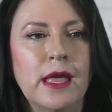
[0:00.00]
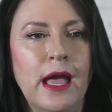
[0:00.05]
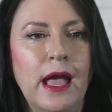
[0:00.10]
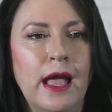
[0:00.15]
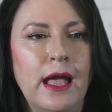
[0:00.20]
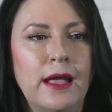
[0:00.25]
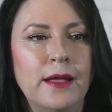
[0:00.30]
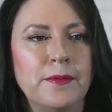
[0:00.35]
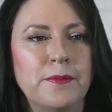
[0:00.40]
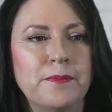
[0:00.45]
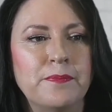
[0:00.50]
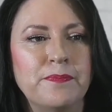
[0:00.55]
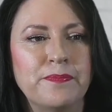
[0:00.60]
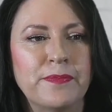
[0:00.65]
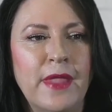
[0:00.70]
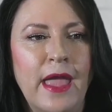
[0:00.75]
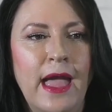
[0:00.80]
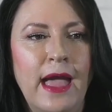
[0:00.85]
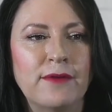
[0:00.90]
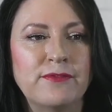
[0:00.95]

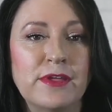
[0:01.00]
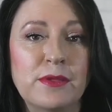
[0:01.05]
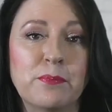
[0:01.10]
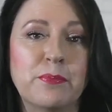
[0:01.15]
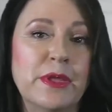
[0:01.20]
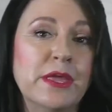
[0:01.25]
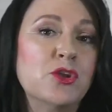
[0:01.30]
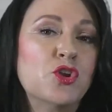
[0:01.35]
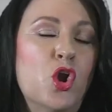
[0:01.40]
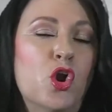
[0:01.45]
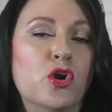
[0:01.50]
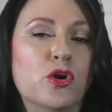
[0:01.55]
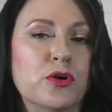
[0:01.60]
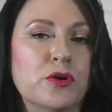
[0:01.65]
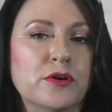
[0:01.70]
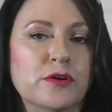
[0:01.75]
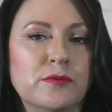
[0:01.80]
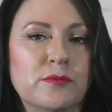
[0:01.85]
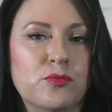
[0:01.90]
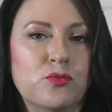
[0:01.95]
having been
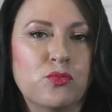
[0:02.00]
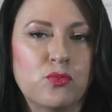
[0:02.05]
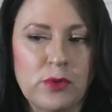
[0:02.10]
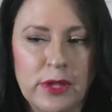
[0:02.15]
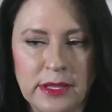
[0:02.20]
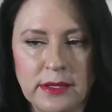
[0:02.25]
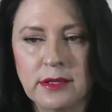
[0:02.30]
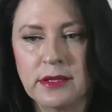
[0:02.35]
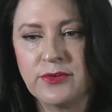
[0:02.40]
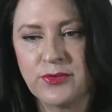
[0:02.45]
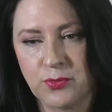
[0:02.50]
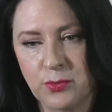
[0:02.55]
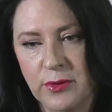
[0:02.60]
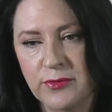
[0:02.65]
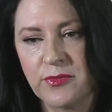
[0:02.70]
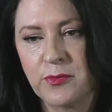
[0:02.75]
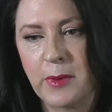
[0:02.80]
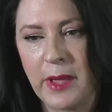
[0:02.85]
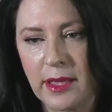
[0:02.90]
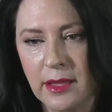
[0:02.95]
heard at least
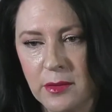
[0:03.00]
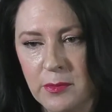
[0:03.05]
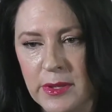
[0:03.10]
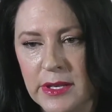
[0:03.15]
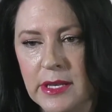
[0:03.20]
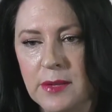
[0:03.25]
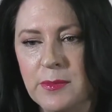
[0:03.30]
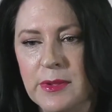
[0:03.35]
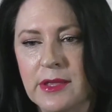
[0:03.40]
once by a committee,